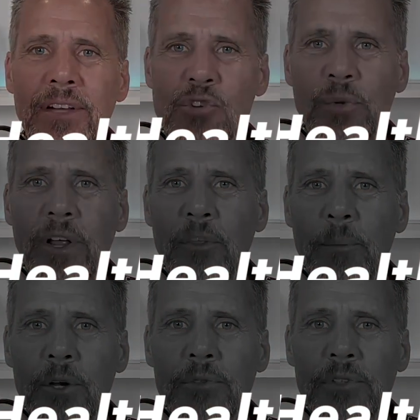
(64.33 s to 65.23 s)
Natural Health
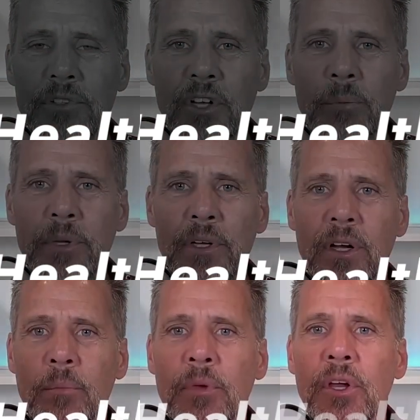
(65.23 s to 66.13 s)
Matters is going to
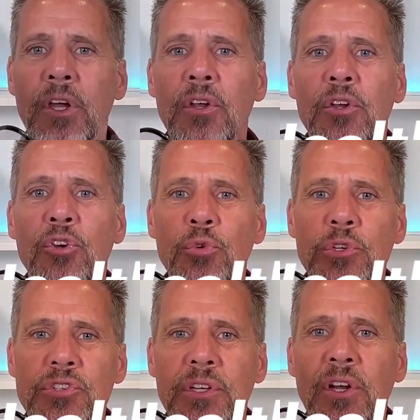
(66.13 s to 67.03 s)
become
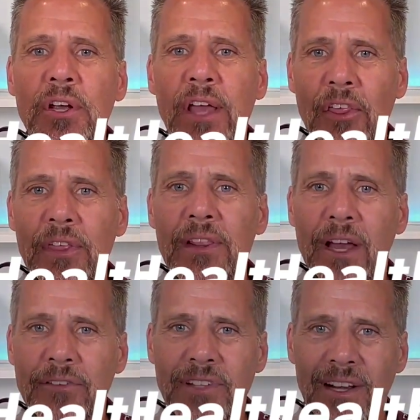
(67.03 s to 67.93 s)
Christian Healthy
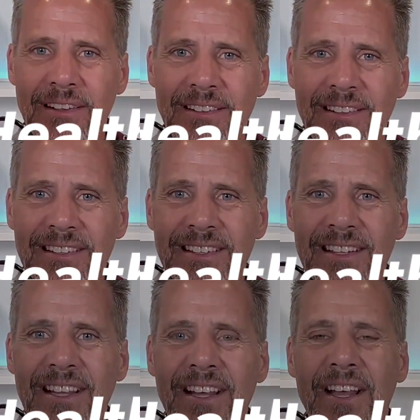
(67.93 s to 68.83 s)
Lifestyle.
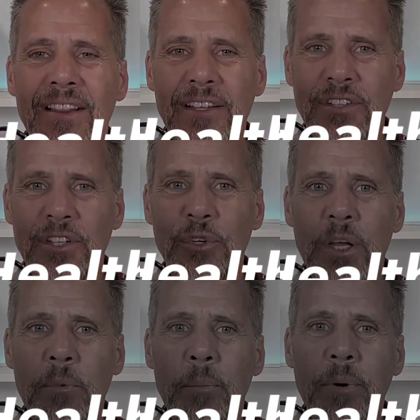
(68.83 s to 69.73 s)
That's the new
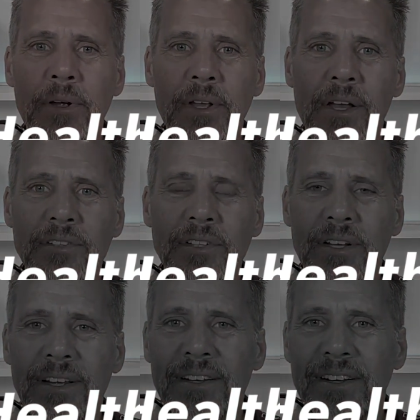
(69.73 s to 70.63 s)
name of the
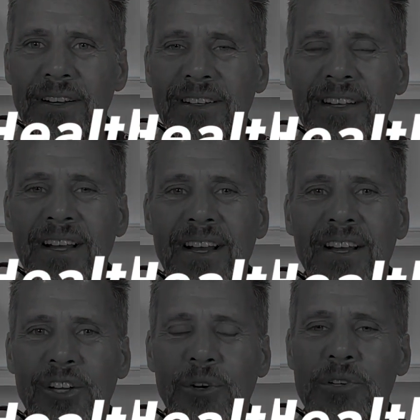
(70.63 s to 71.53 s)
podcast. And uh,
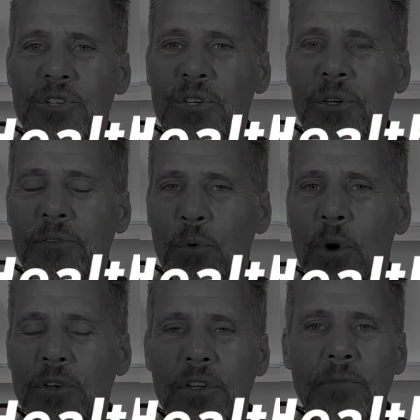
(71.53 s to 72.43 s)
I encourage you, if you're
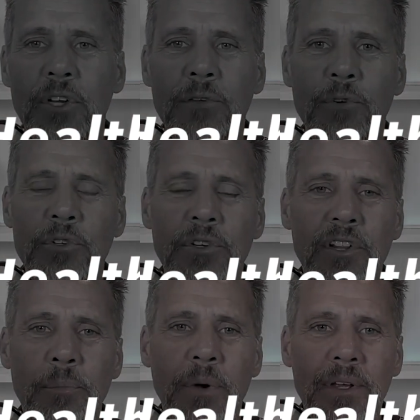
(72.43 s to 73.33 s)
watching the video version of
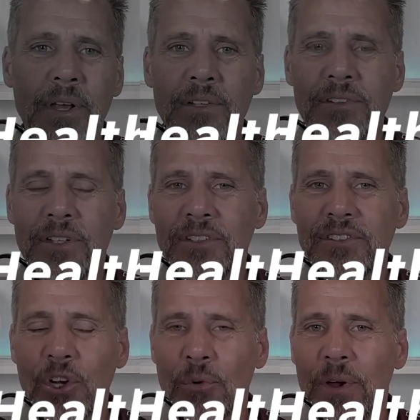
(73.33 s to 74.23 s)
this podcast, uh,
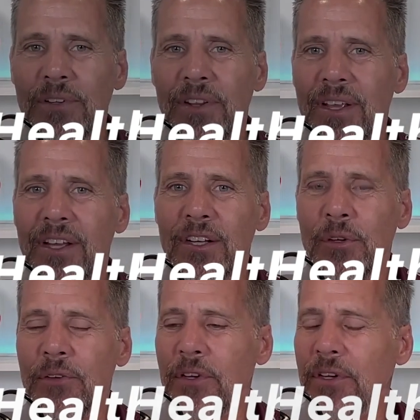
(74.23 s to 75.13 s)
stick around to the end. I'll
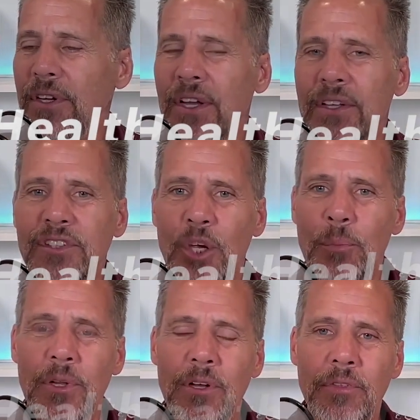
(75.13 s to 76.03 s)
give you a
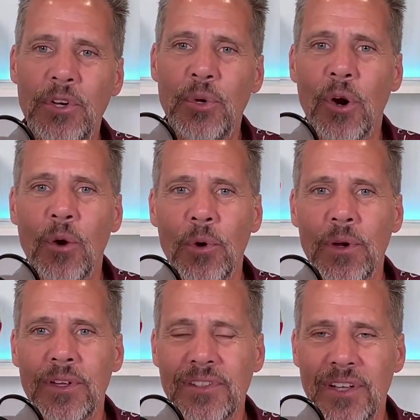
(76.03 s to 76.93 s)
sample of the new
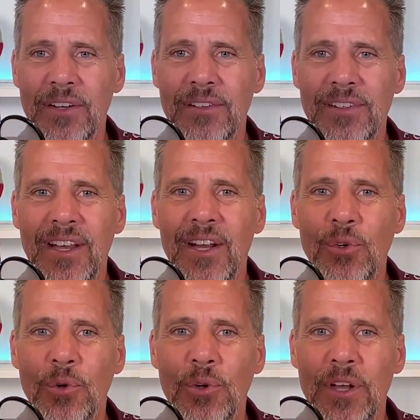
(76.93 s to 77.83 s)
artwork. It's kind of kind of
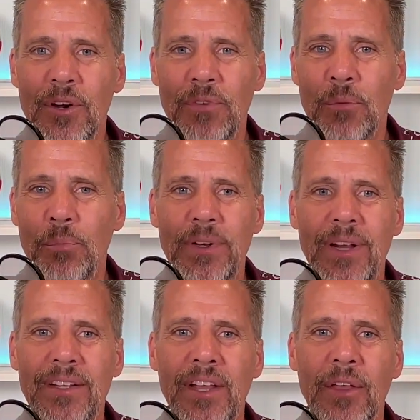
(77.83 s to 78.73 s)
cool, kind of fun putting
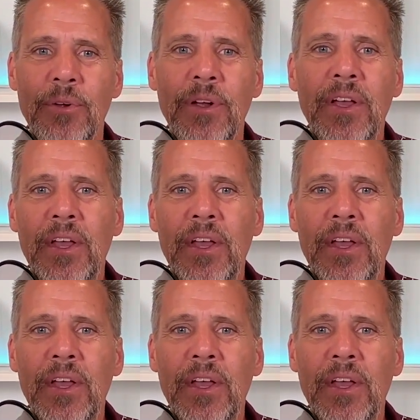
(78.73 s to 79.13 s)
that together.